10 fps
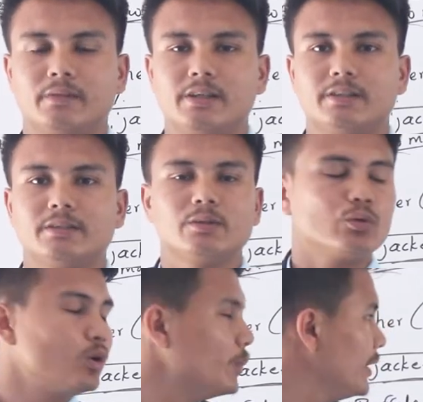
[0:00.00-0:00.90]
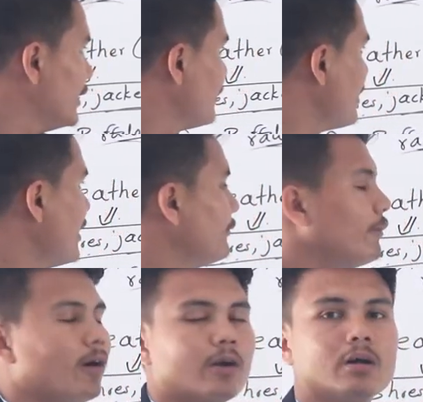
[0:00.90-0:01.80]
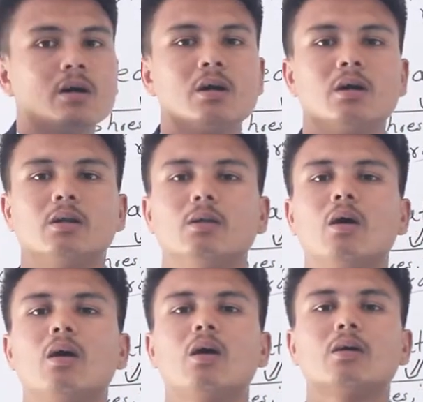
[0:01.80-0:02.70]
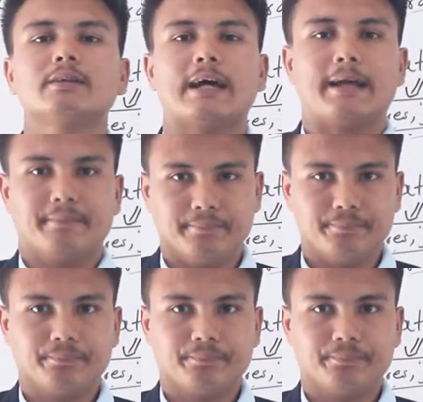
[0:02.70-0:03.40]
It will be remain for long time